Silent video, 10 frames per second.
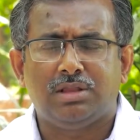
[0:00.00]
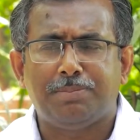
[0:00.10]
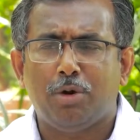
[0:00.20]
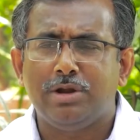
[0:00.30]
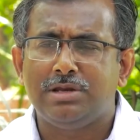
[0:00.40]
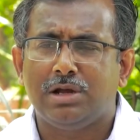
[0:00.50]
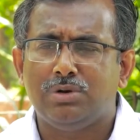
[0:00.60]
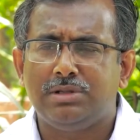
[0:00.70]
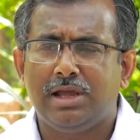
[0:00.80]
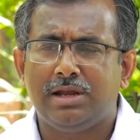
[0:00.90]
They point
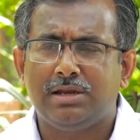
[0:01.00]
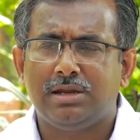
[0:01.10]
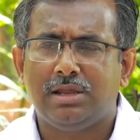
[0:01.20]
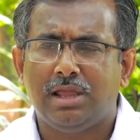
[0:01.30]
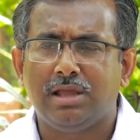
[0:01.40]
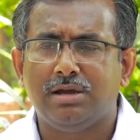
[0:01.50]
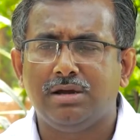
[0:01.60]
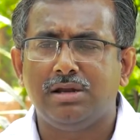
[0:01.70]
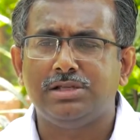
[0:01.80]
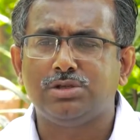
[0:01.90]
out that a
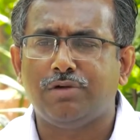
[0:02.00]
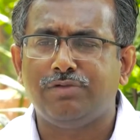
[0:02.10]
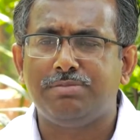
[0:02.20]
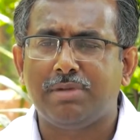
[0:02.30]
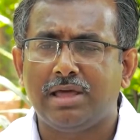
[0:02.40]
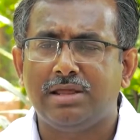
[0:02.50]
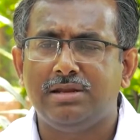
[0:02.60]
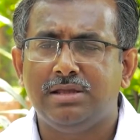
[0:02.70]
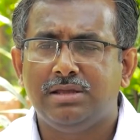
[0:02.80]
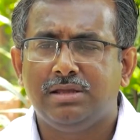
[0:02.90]
girl is often married